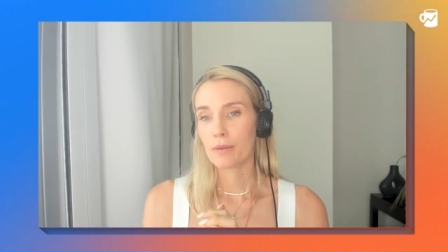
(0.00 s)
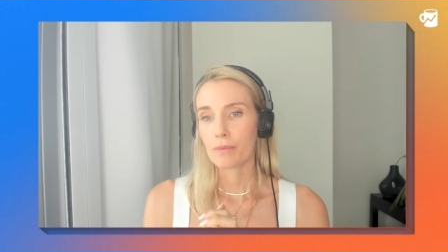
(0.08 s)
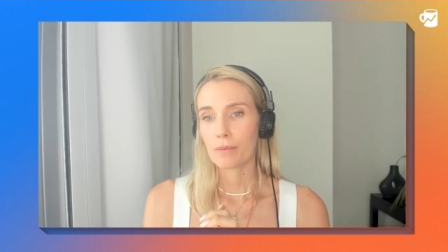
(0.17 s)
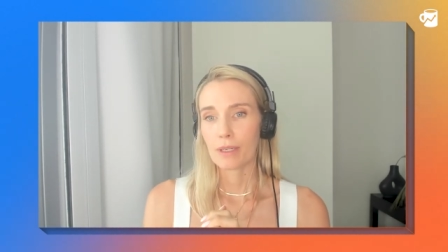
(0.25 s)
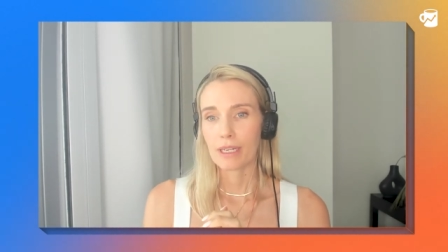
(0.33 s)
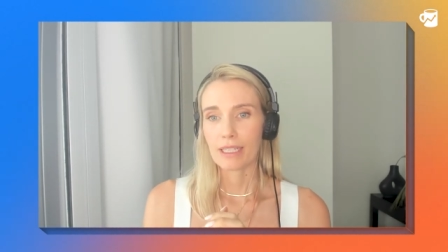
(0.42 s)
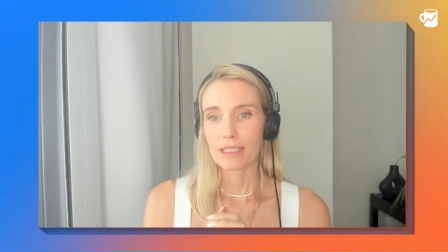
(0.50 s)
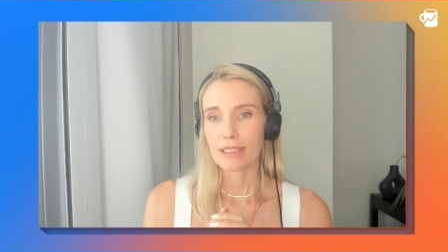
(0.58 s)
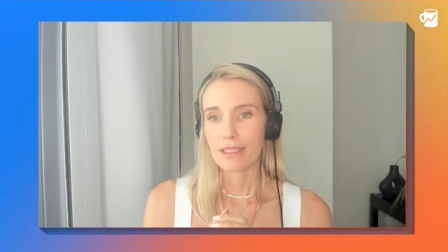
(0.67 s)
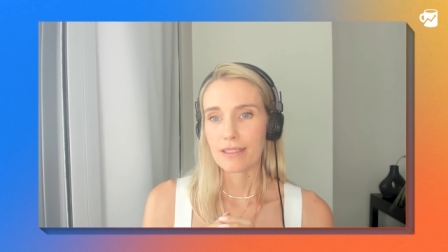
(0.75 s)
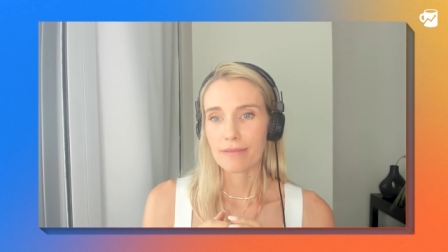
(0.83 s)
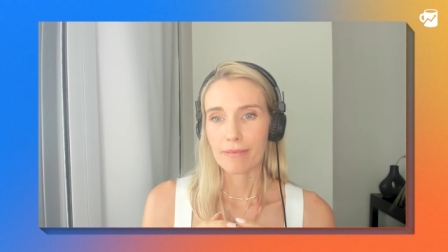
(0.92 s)
what
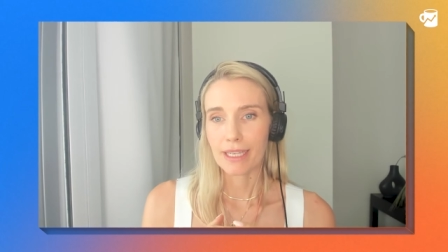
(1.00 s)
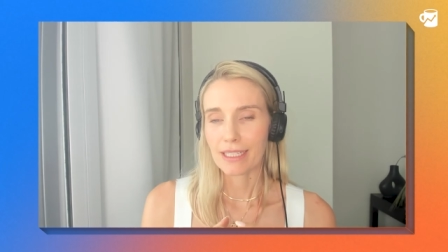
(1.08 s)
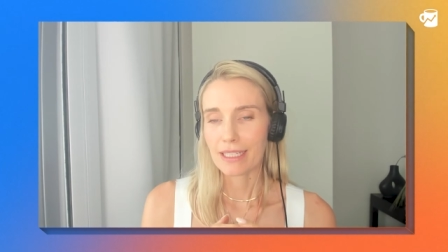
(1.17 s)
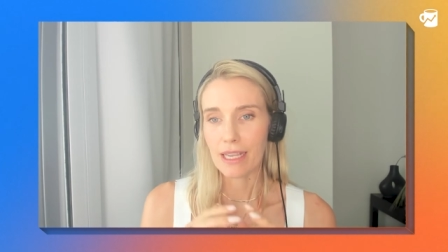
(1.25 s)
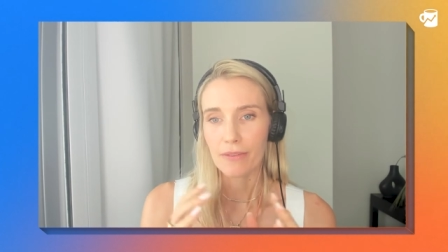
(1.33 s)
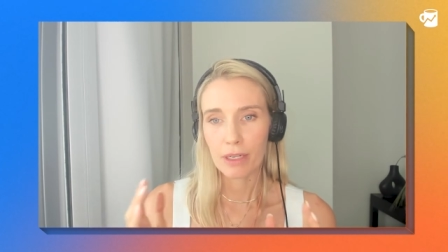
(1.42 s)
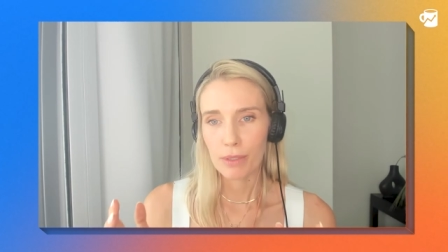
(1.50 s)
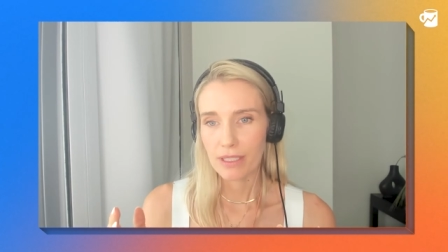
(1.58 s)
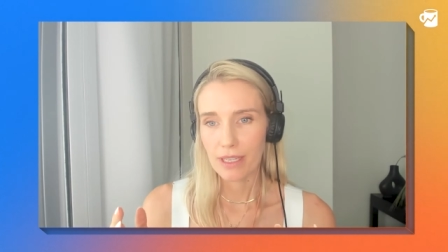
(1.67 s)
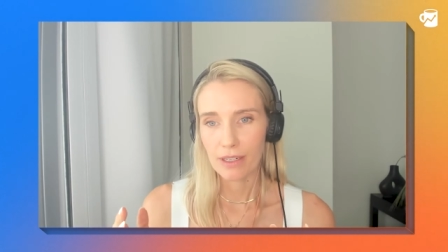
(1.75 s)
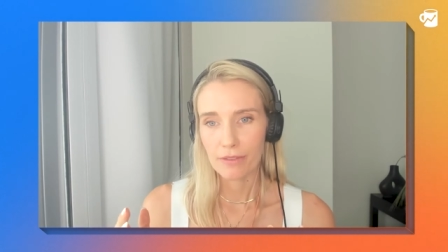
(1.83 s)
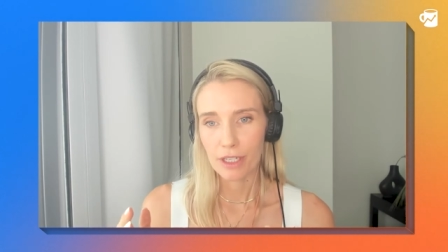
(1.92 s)
it's like
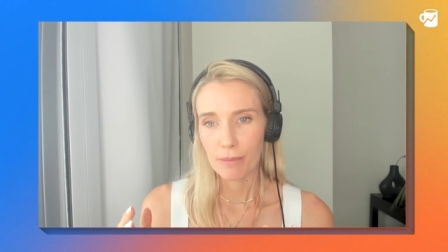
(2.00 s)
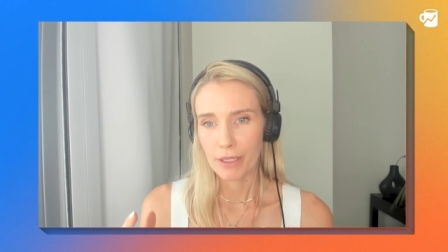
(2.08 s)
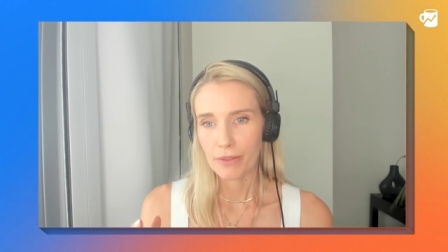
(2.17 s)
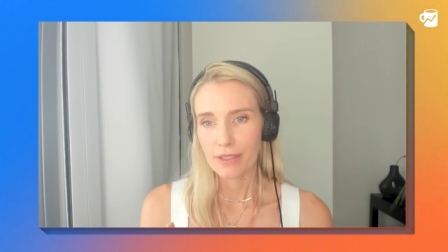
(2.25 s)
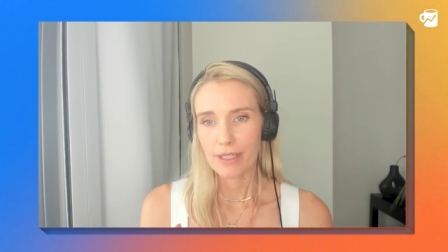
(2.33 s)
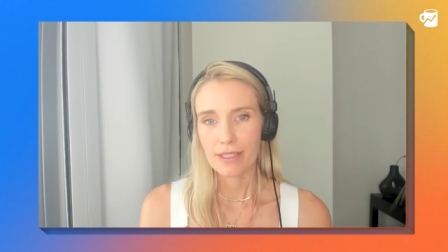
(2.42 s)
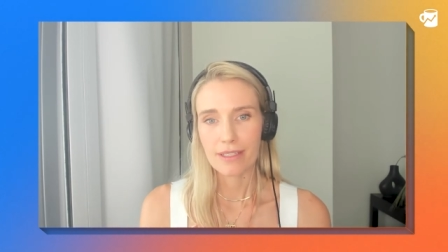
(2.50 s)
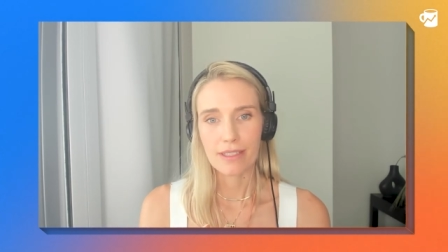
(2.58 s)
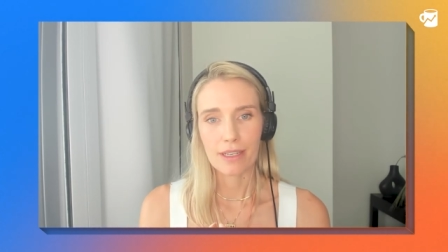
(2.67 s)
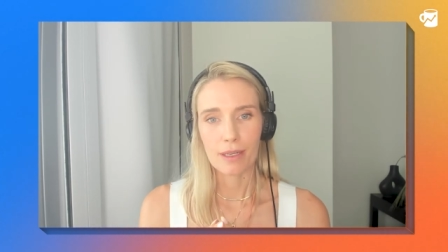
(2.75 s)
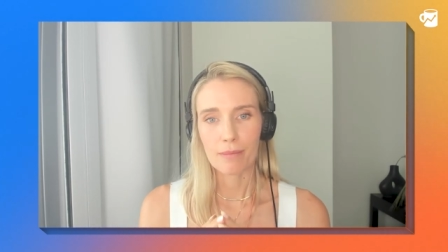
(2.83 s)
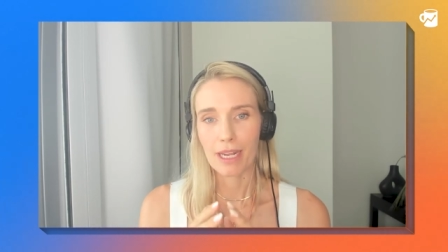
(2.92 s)
70% of your immune
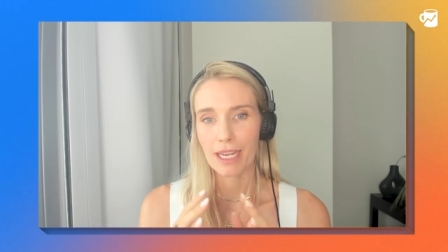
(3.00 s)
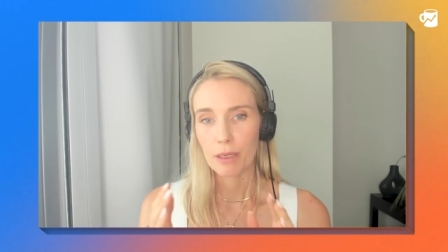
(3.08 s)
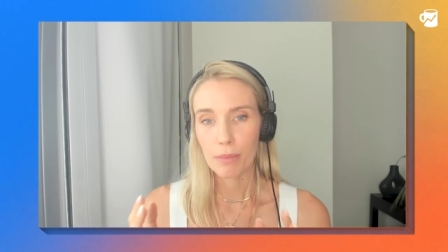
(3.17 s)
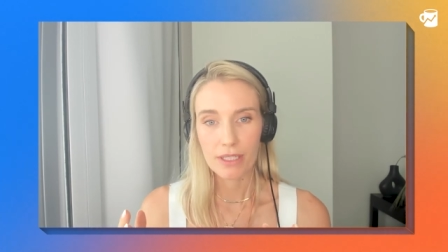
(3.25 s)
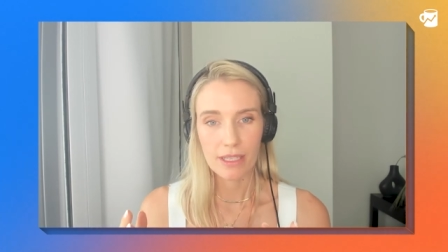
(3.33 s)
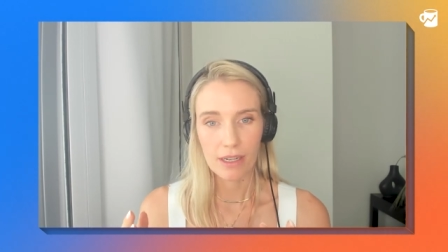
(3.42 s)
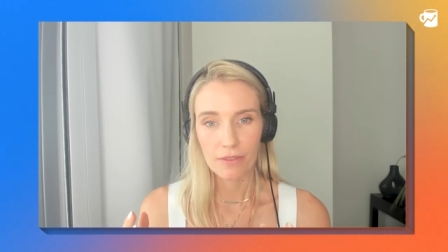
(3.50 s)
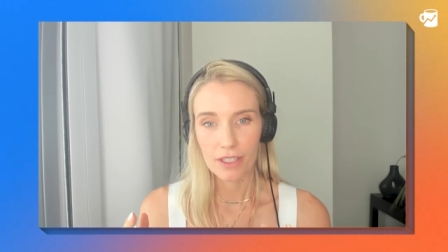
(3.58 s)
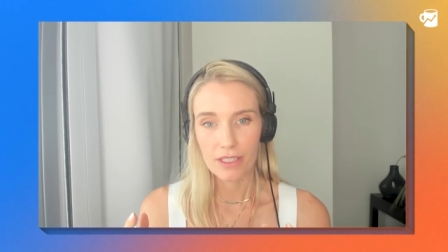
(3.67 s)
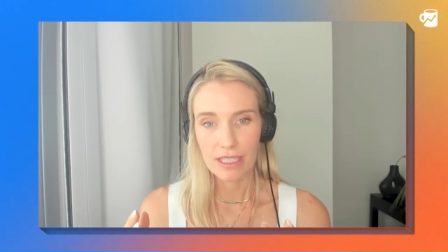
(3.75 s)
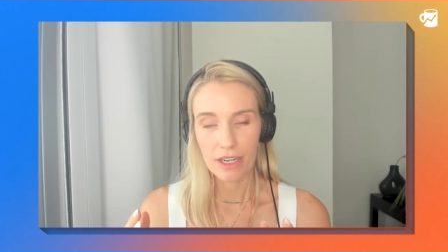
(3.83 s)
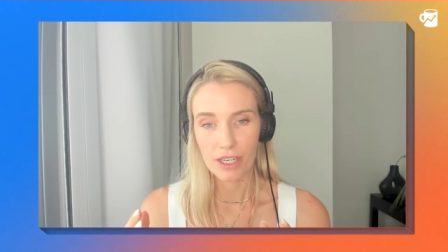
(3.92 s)
system, 90% of your
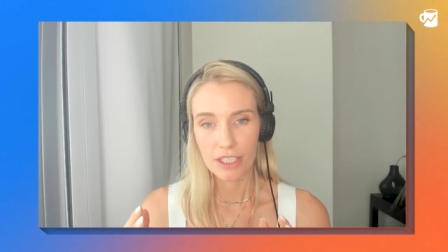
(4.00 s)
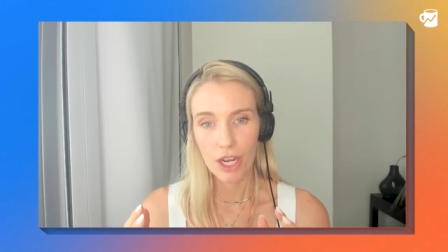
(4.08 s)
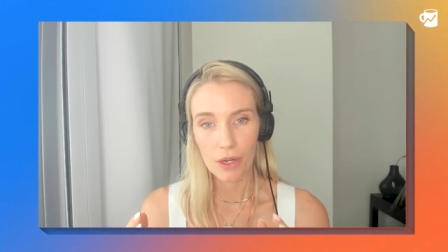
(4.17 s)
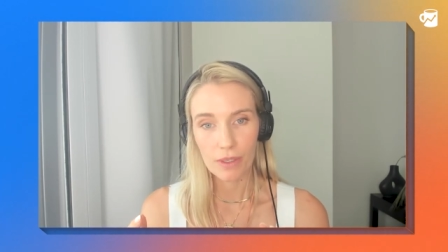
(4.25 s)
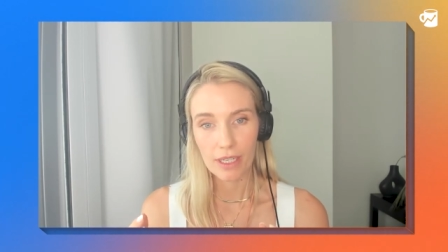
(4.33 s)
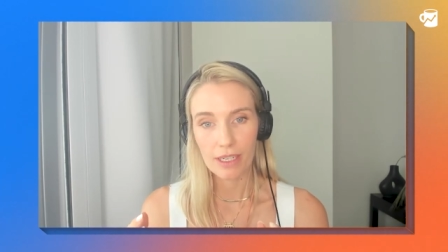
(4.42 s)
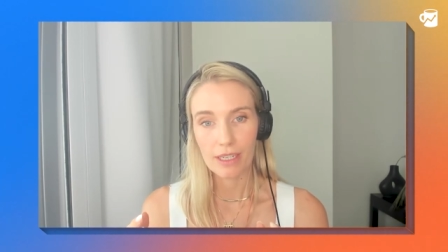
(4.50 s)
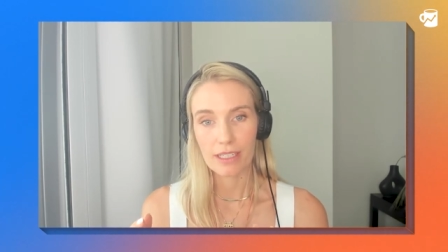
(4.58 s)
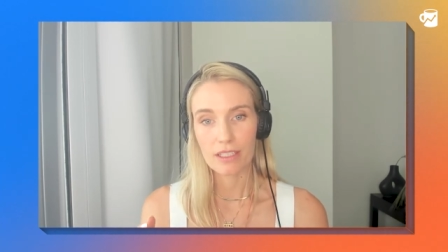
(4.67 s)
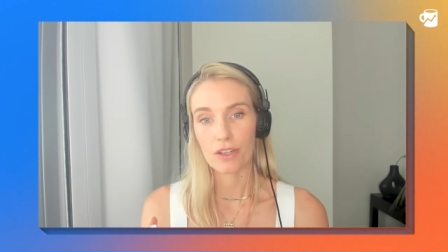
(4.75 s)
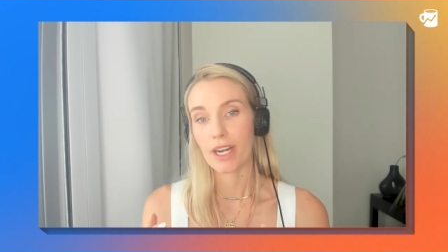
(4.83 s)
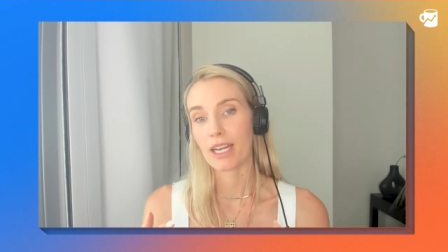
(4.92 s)
serotonin is
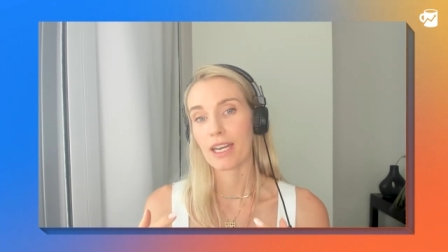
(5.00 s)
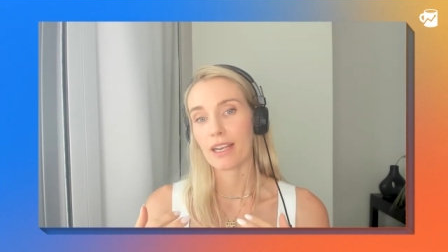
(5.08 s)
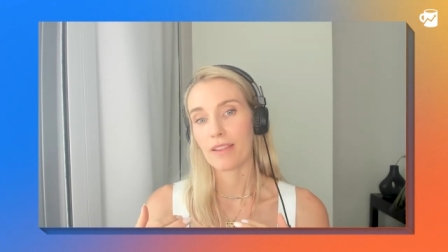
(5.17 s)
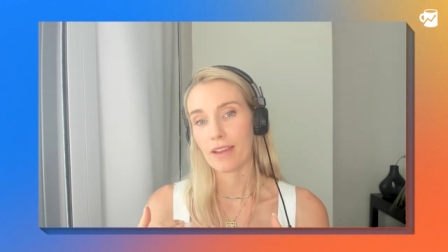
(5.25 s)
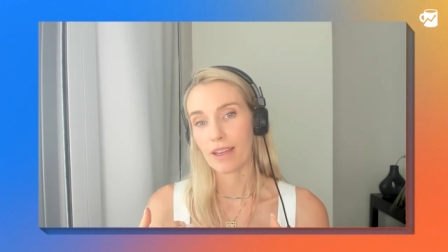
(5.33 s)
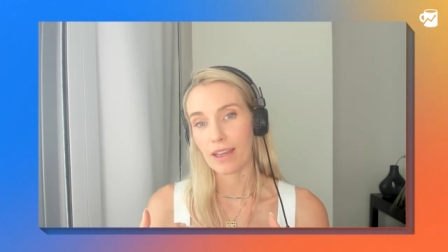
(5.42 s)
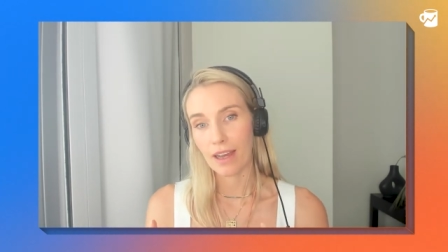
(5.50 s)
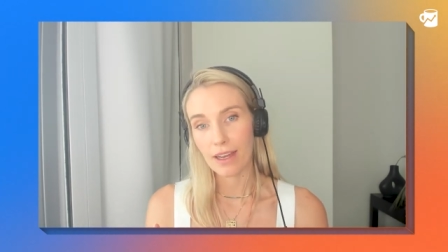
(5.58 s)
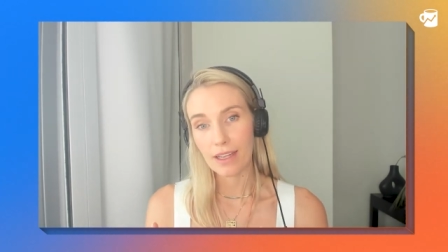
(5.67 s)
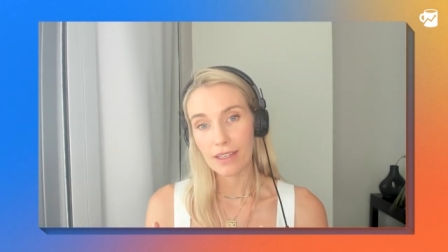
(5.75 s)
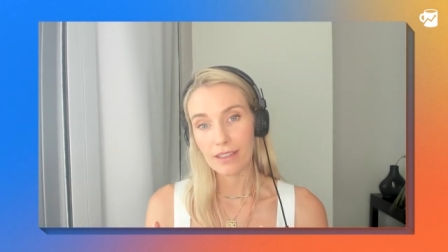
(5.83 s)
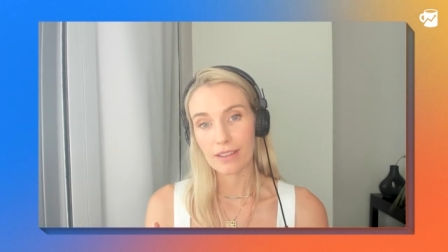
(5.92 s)
created in the
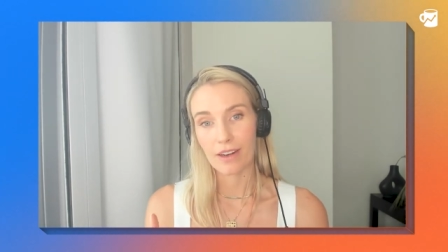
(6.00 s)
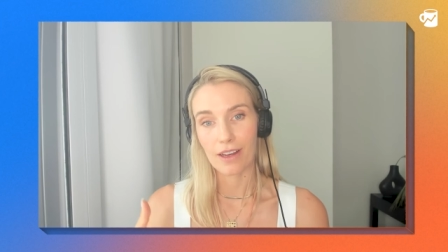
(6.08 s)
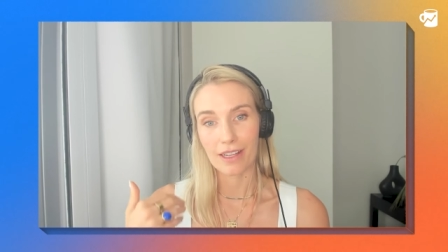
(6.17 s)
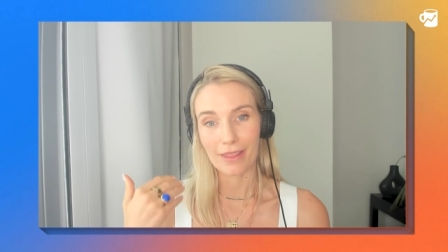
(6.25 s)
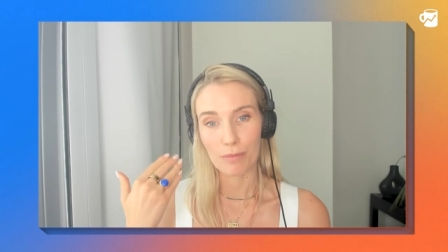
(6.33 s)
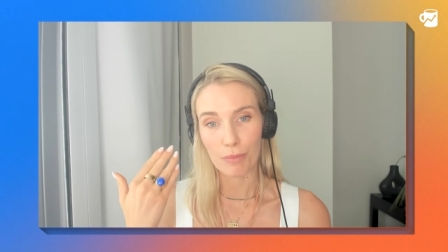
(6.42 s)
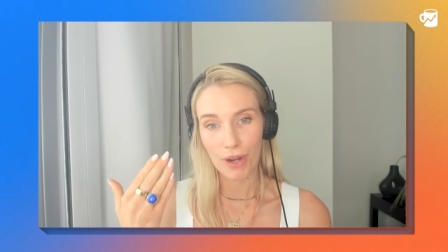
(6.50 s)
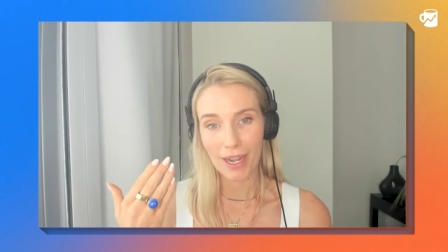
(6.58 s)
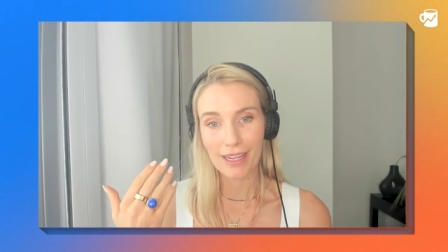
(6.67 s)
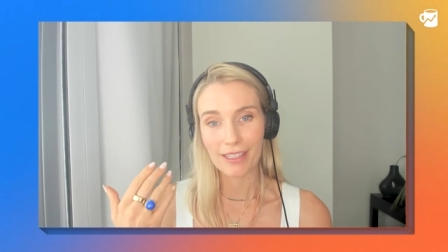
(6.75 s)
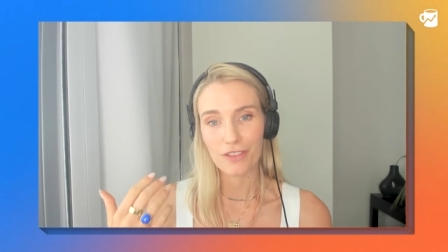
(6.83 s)
gut, not in the brain.